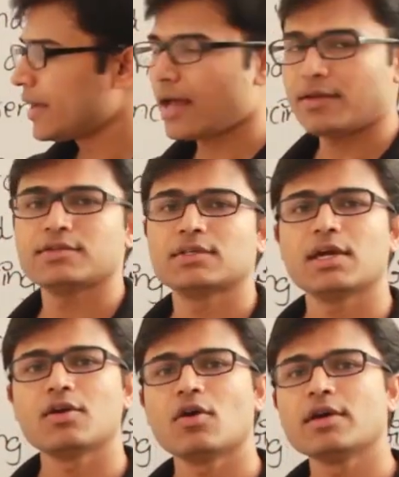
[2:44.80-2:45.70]

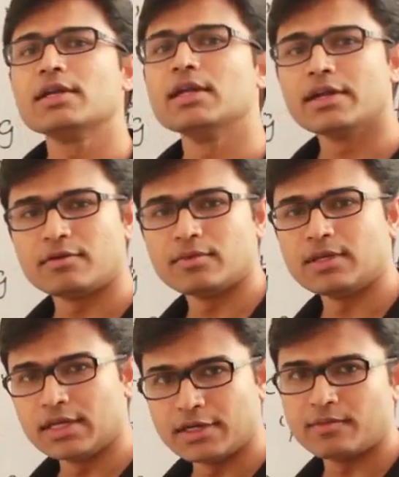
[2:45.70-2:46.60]
cascade on
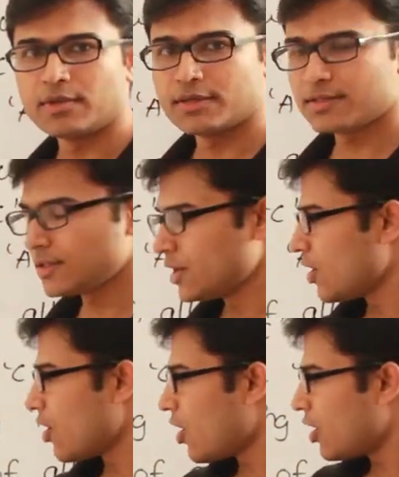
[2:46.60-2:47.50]
delete delete means
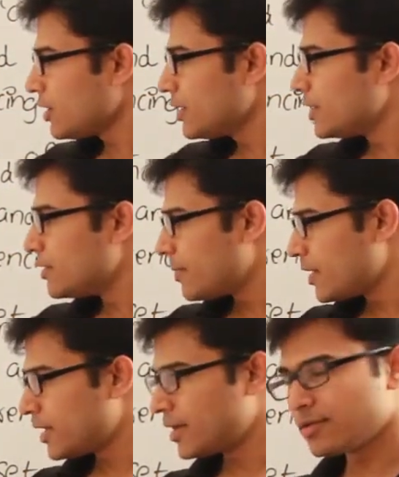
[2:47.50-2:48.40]
all the
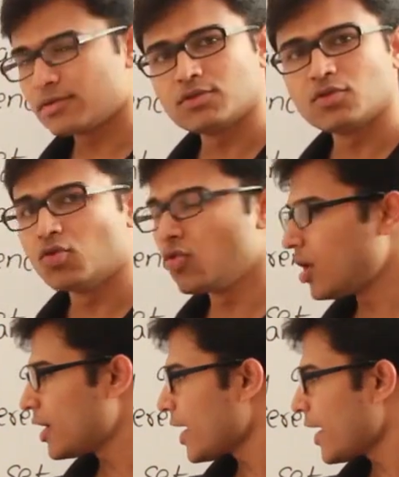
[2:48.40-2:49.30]
dependents who
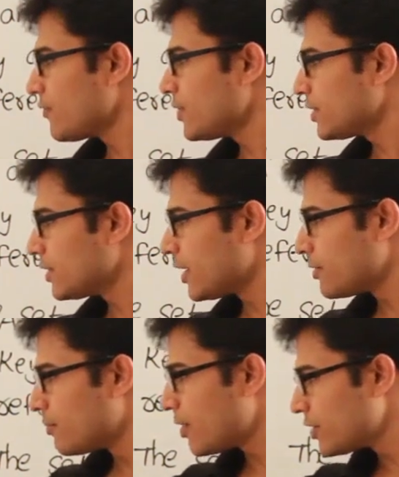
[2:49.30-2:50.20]
are having
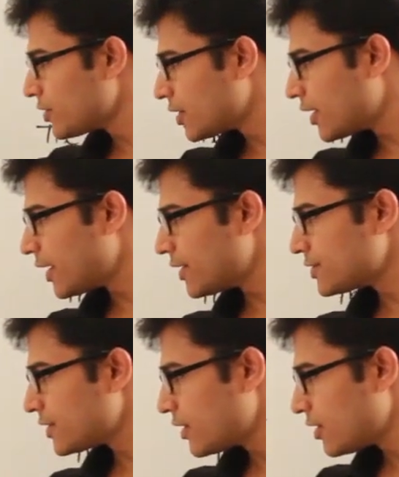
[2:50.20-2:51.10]
that particular, let
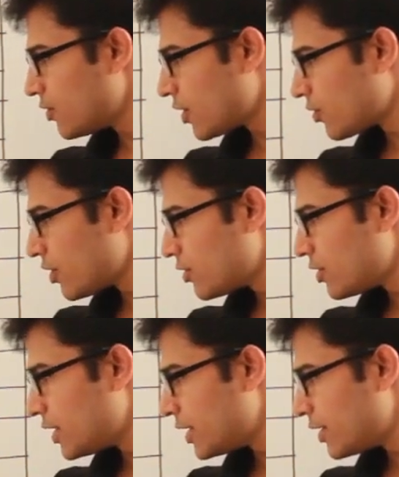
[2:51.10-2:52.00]
us say you are going to
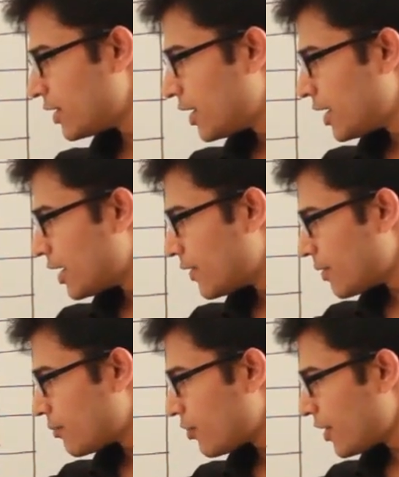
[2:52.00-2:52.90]
delete an
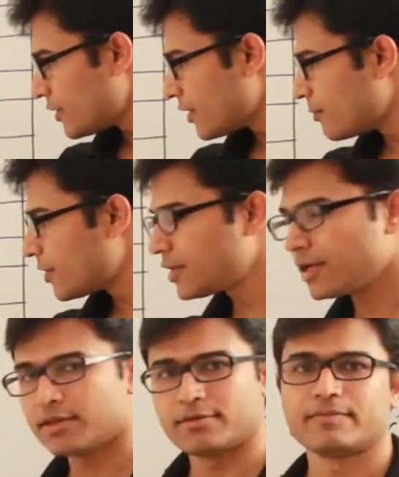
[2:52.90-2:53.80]
employee number
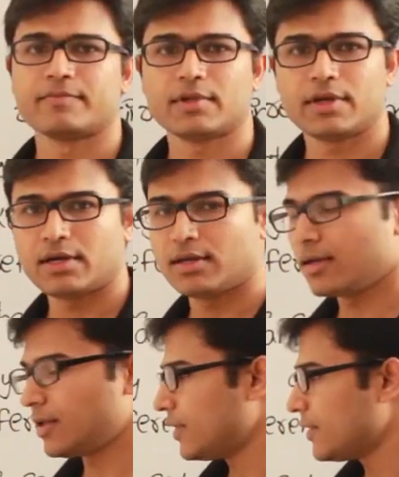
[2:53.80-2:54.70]
ten,
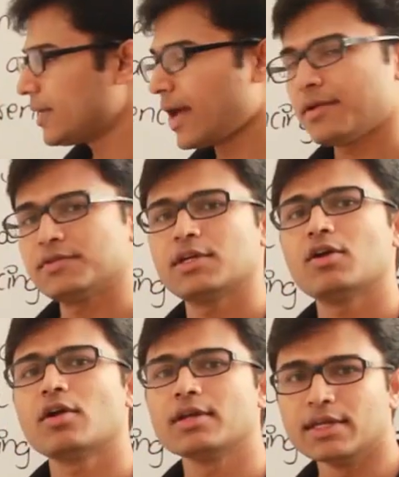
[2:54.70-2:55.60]
right? Then
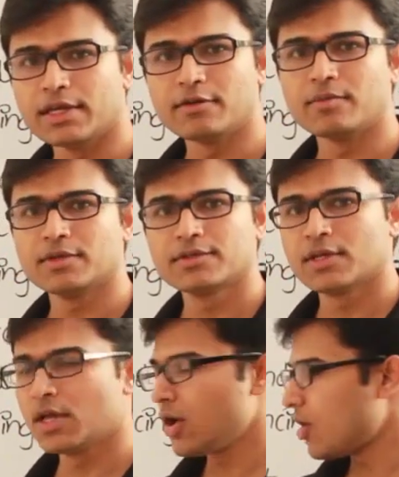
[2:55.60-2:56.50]
cascade on delete
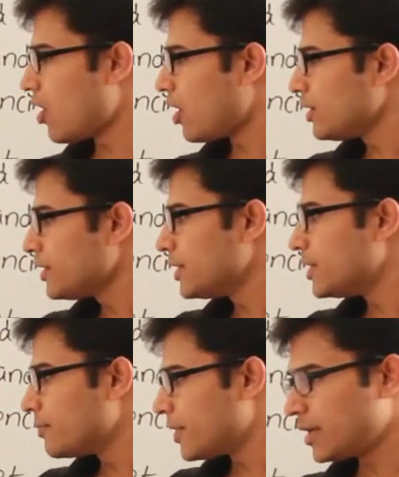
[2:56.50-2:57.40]
means all the
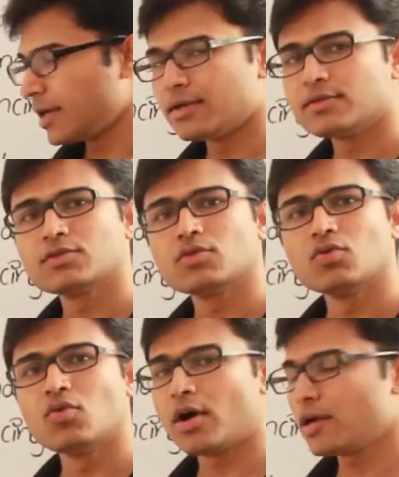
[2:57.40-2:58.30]
dependents
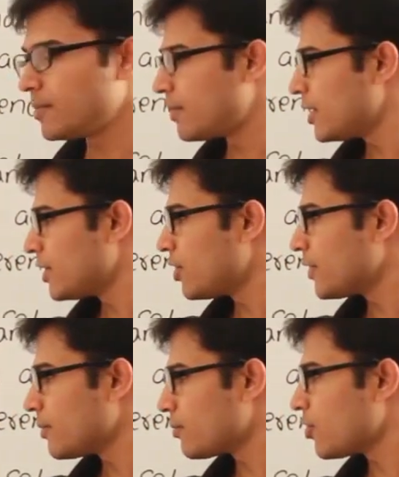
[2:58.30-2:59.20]
who are depending
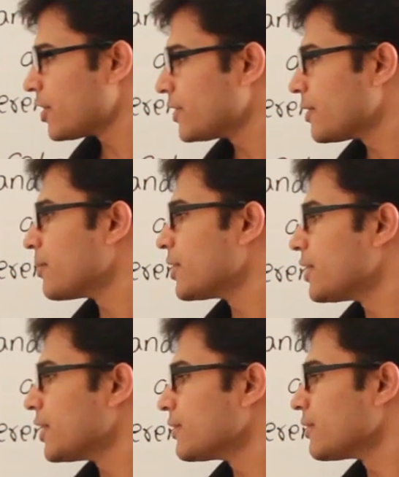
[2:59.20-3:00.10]
on employee
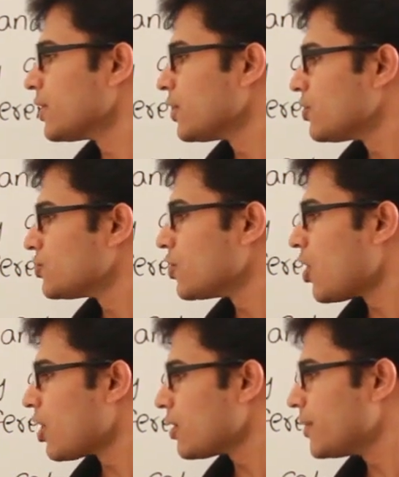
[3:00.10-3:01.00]
number ten should
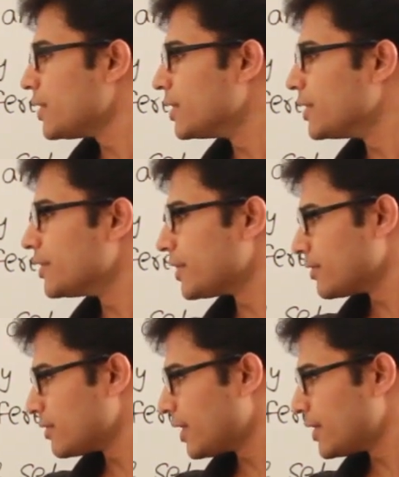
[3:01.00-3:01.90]
all be
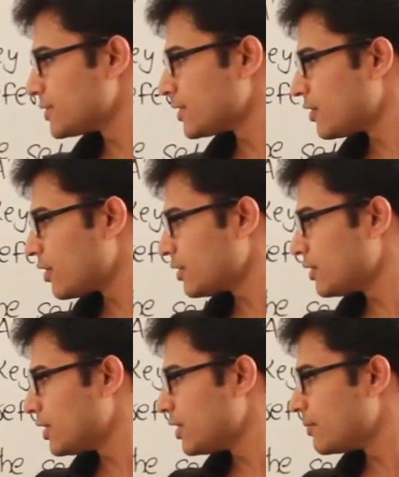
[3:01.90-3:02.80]
deleted. Let us say there
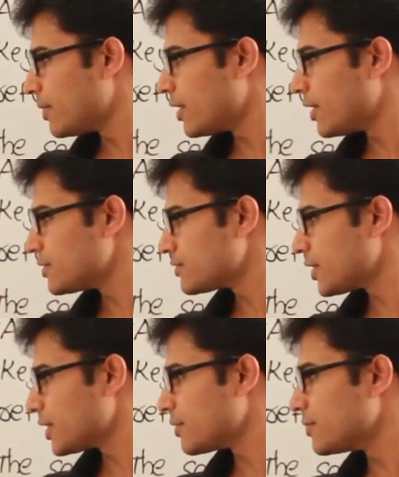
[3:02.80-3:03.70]
are three dependents
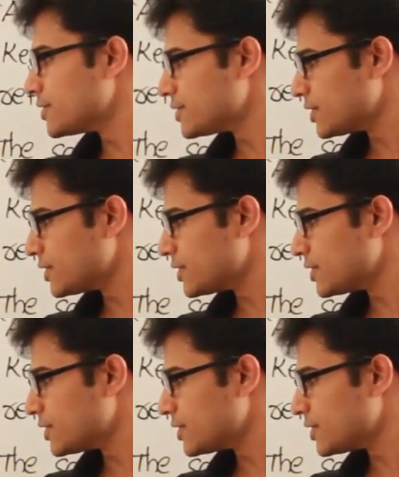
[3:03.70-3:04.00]
for A B